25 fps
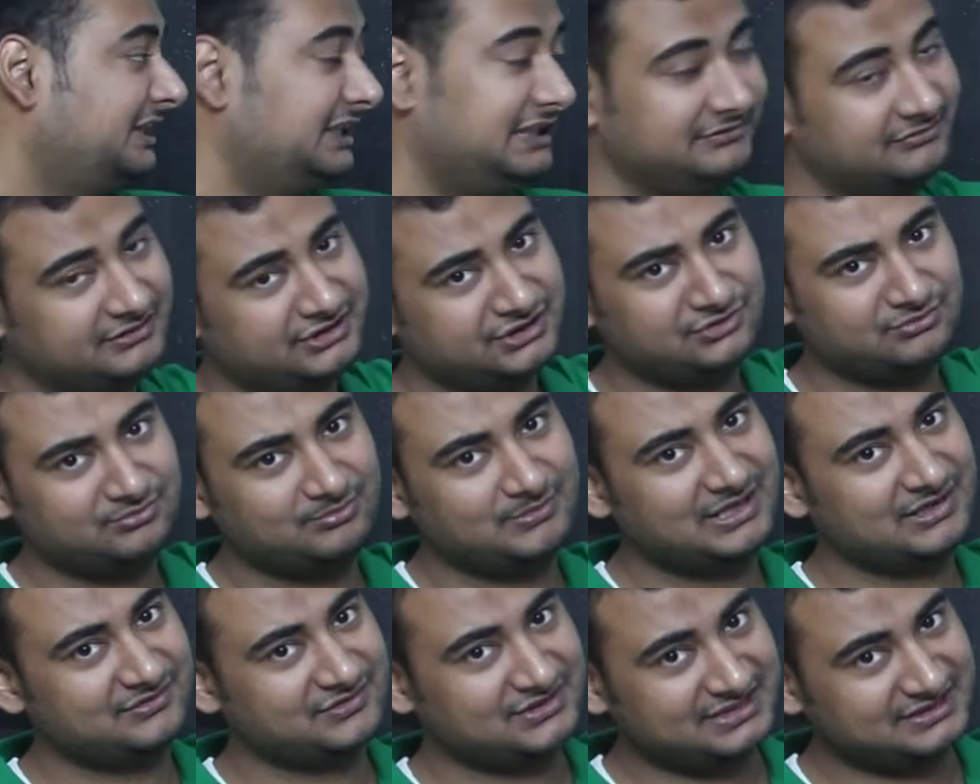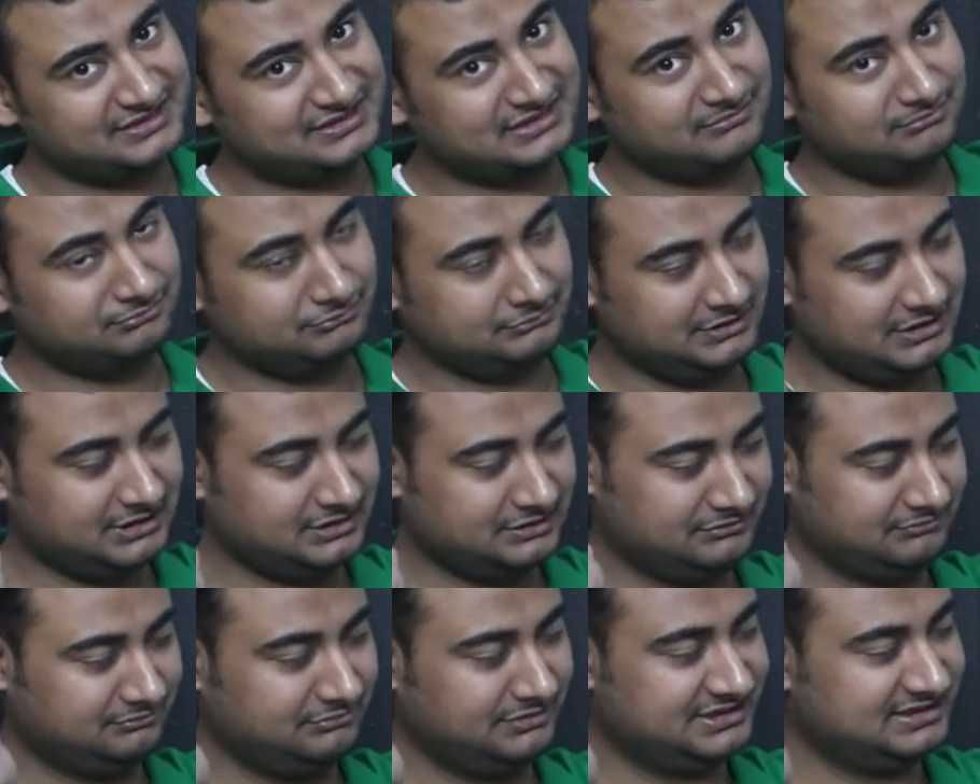Even you may have seen some
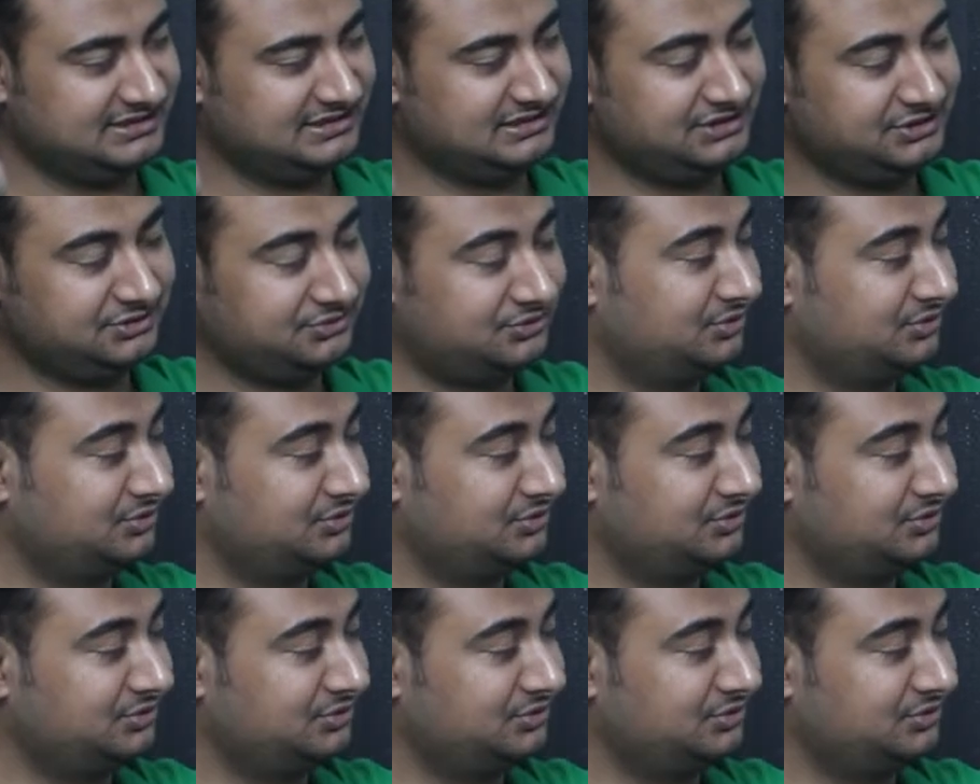basically